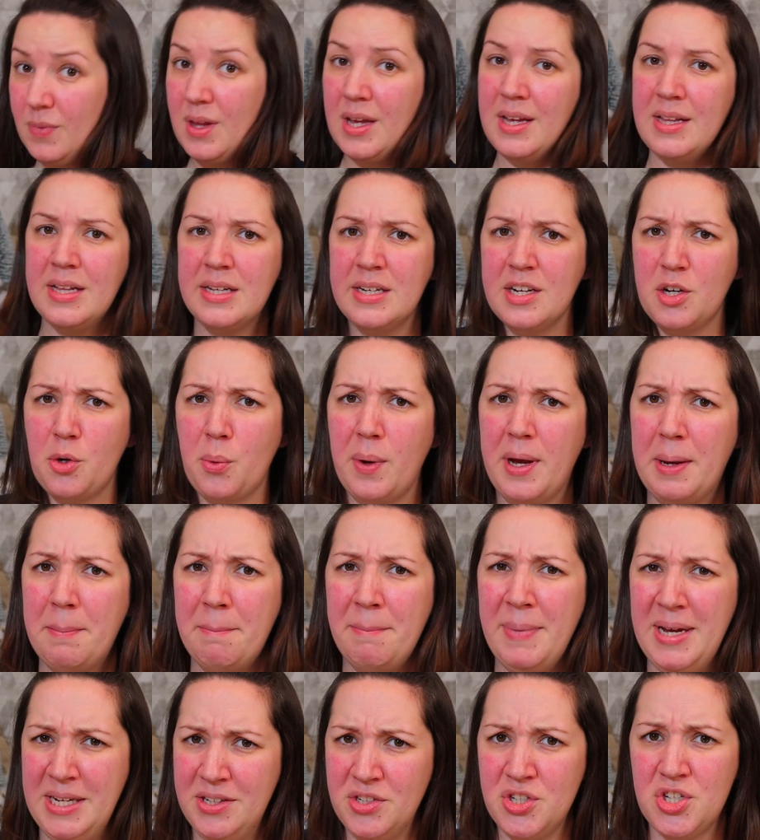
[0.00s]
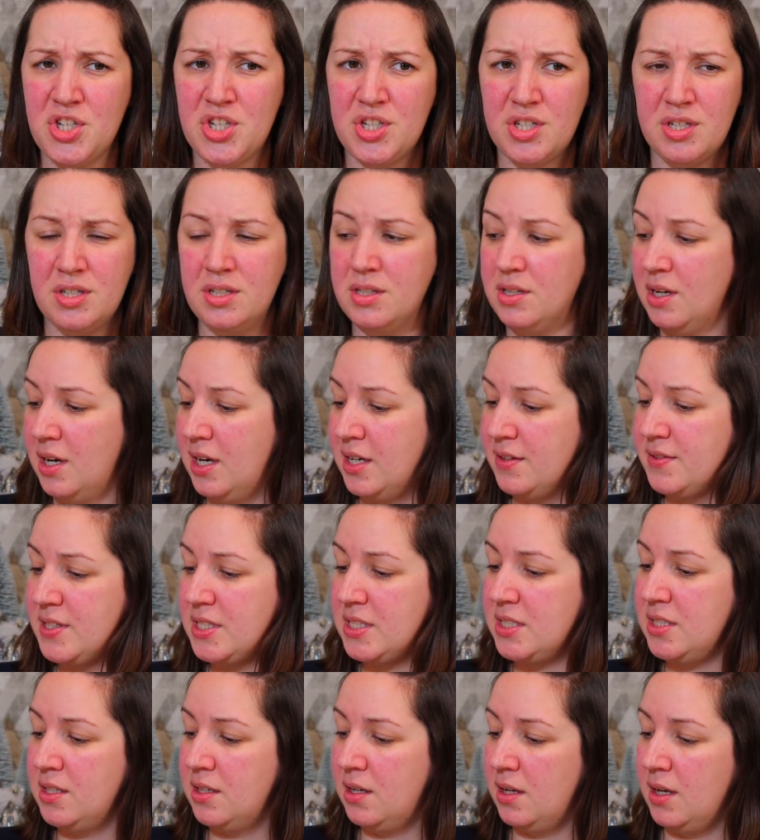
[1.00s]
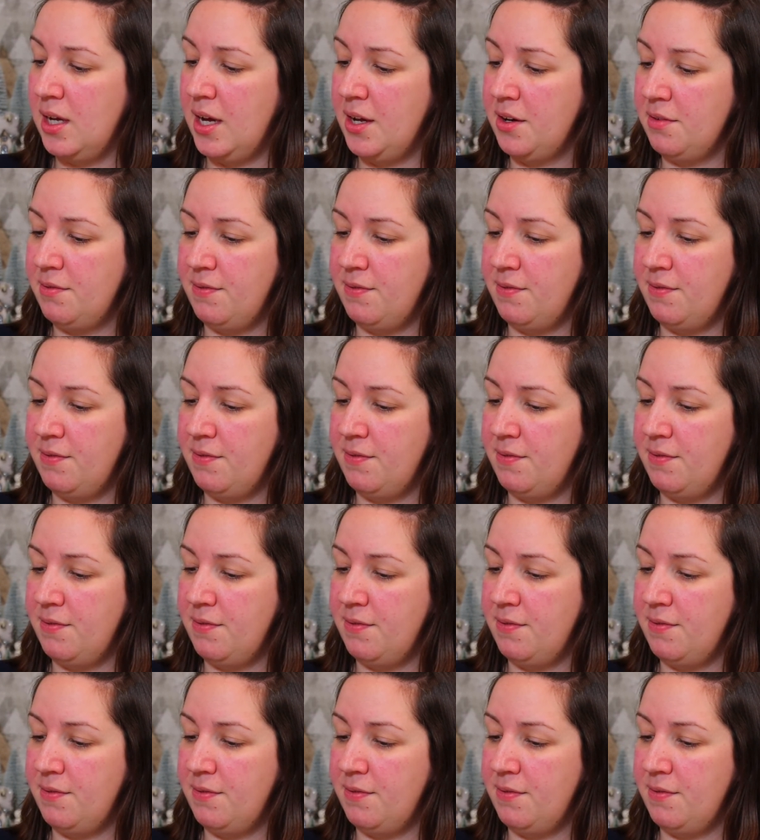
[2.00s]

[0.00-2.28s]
And then a quick mention, I've seen a lot